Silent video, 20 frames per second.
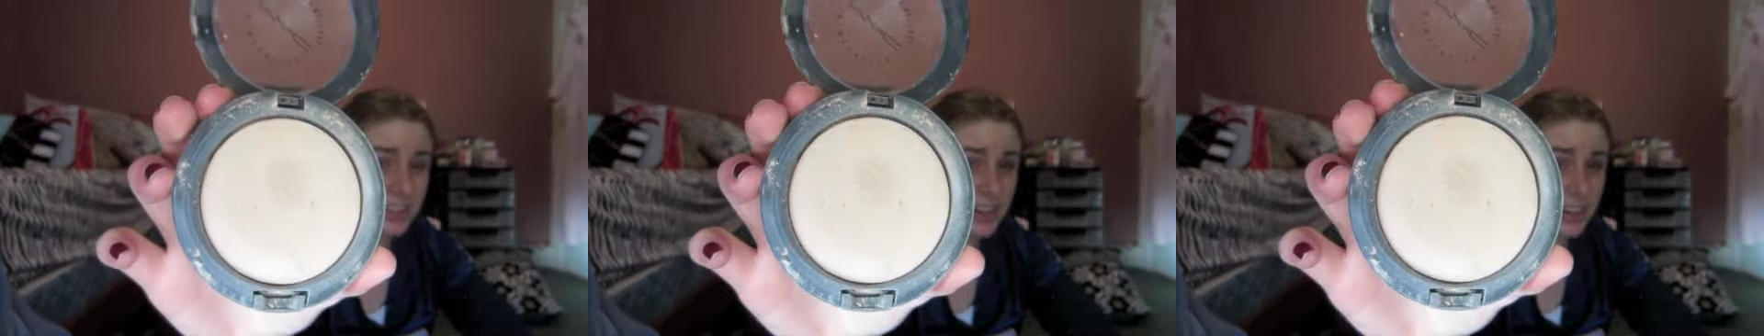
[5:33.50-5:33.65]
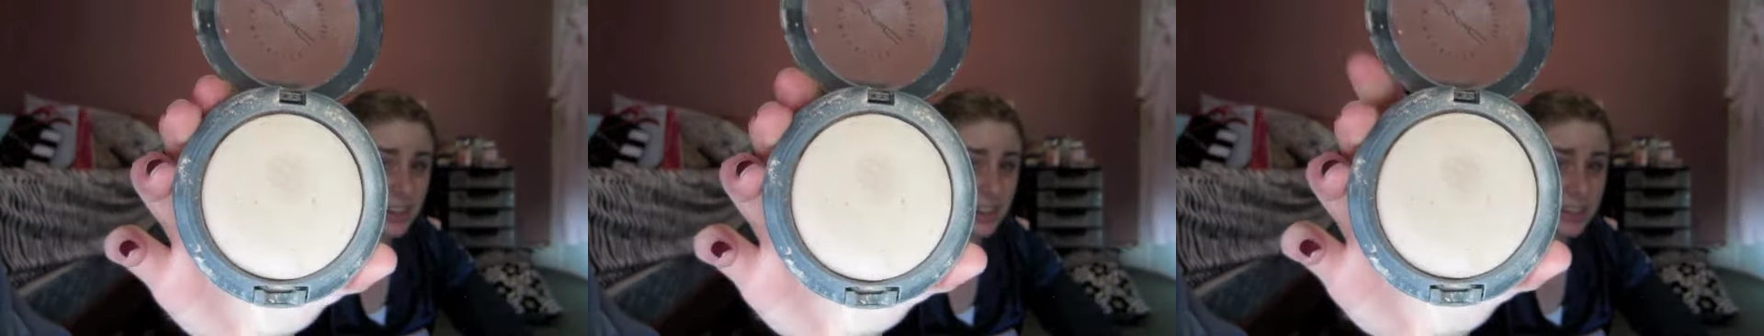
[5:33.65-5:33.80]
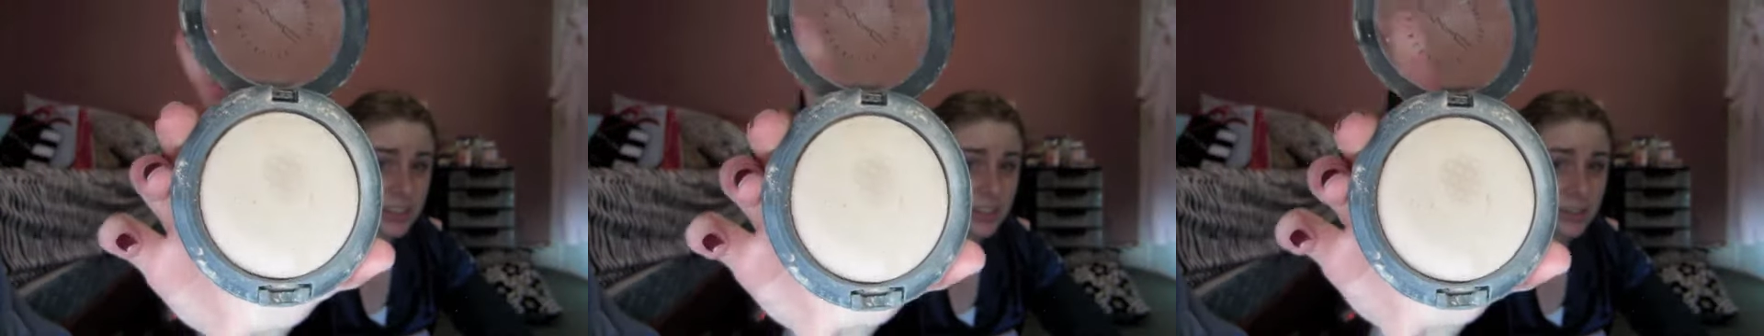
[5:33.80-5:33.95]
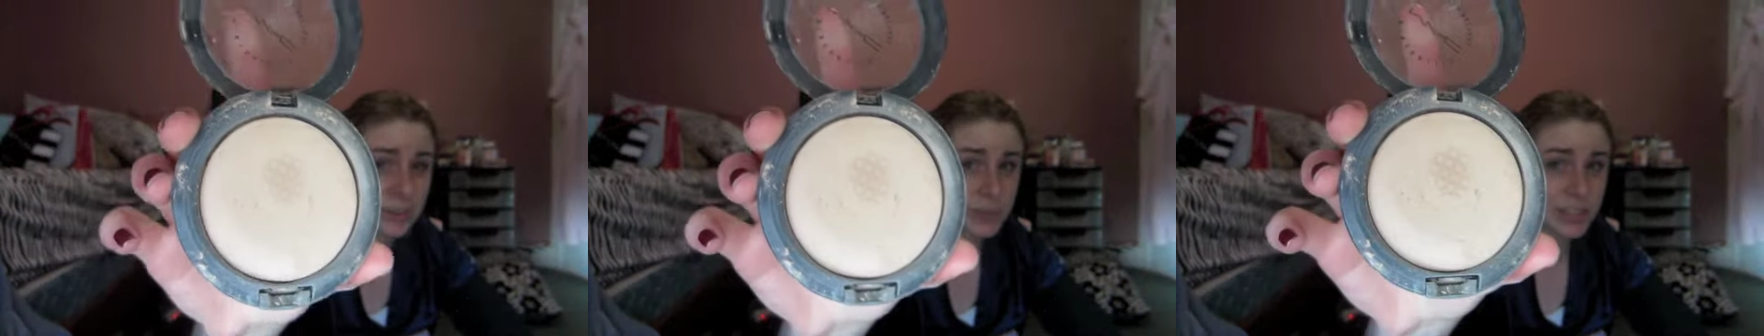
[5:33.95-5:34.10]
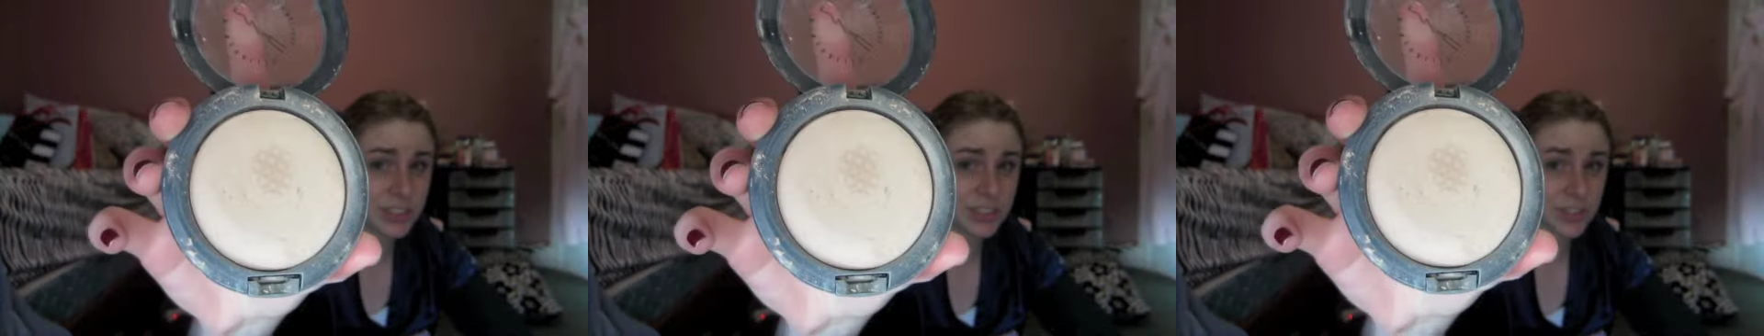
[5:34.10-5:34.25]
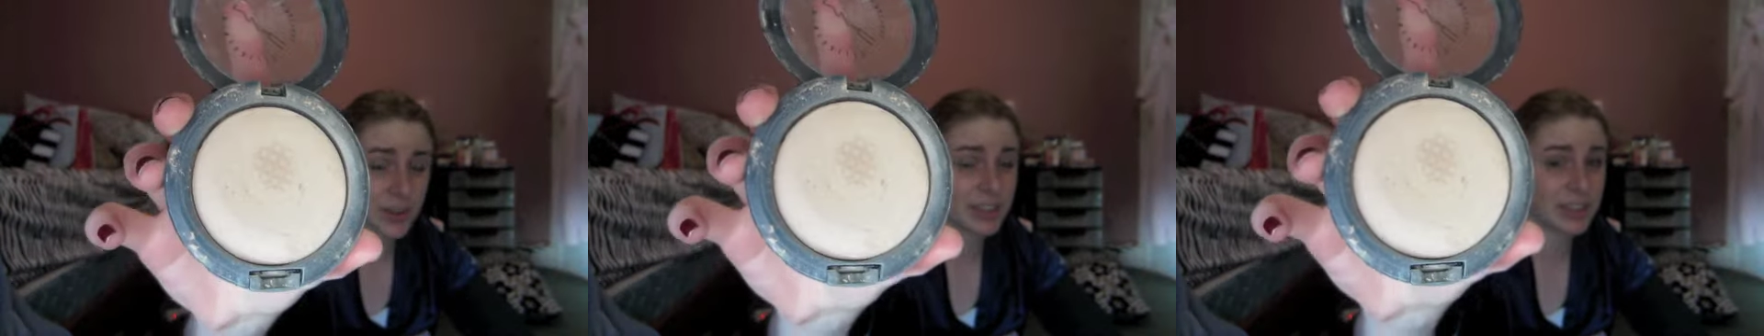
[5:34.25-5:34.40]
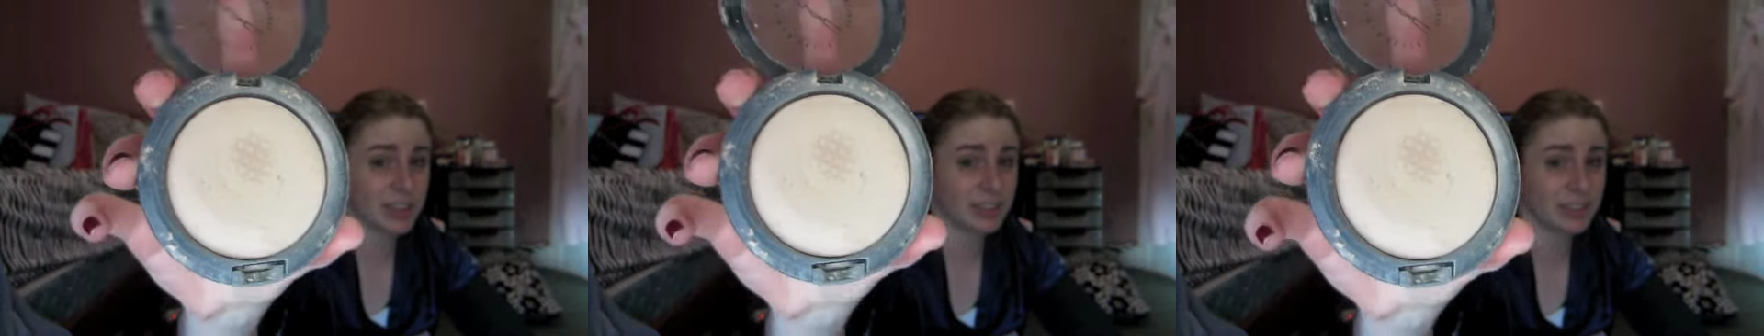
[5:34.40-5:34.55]
in it a little bit,
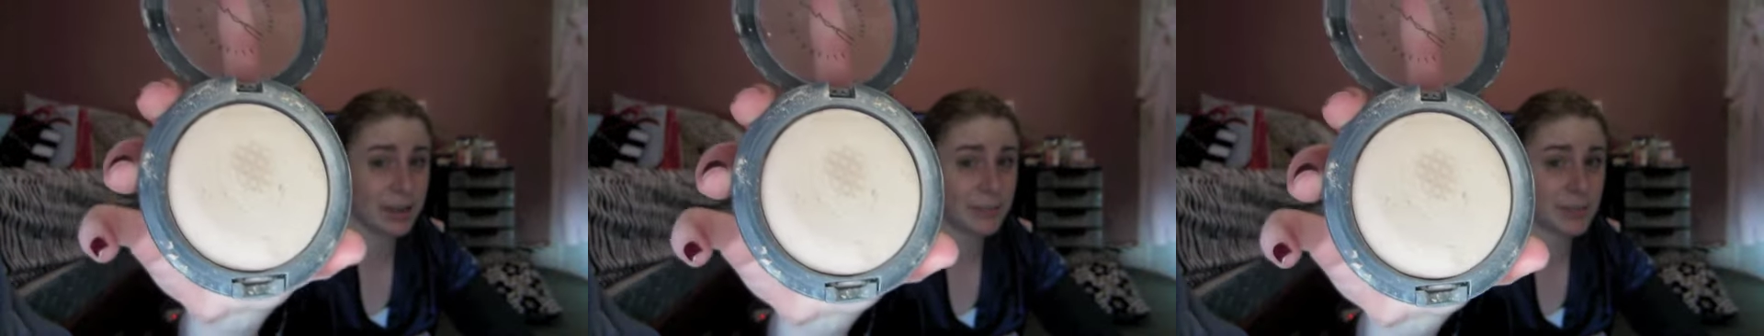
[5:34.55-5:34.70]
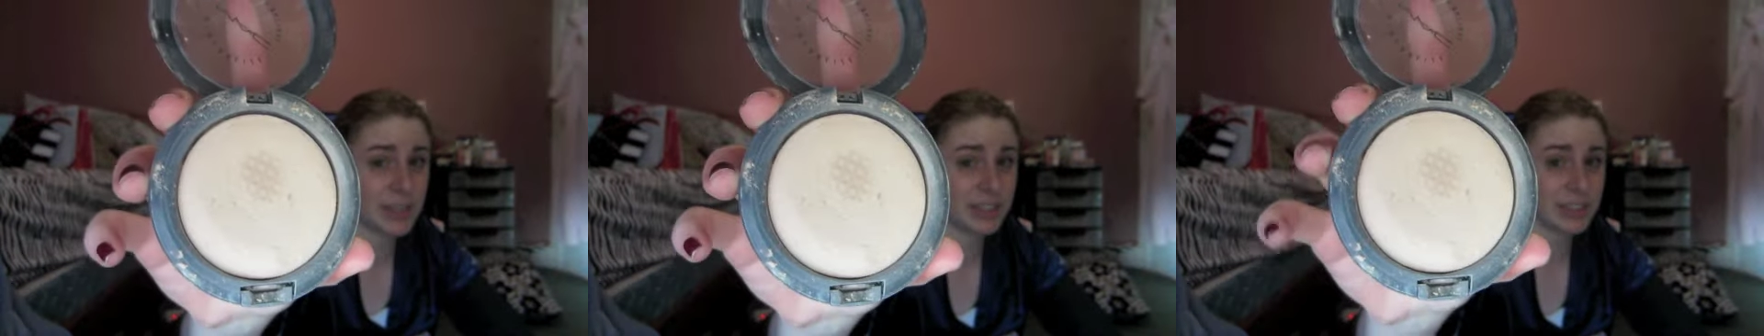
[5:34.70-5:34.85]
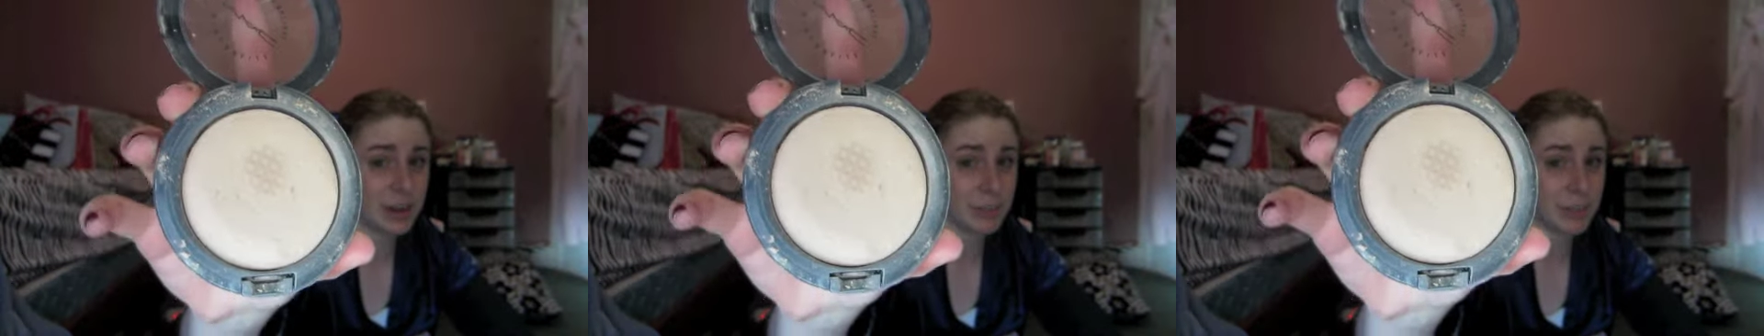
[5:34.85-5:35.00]
so I think that means